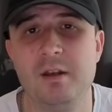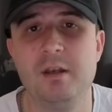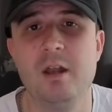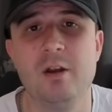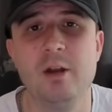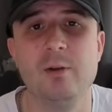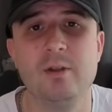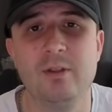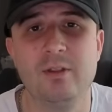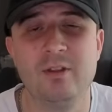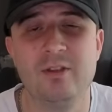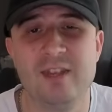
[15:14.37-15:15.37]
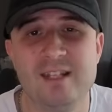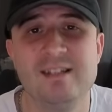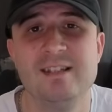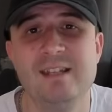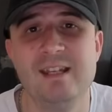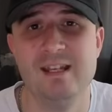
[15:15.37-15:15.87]
No, this
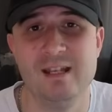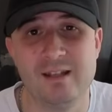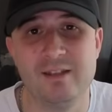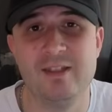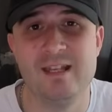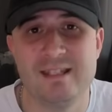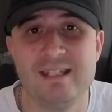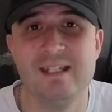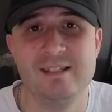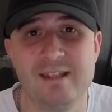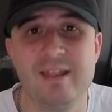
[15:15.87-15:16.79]
is it. This is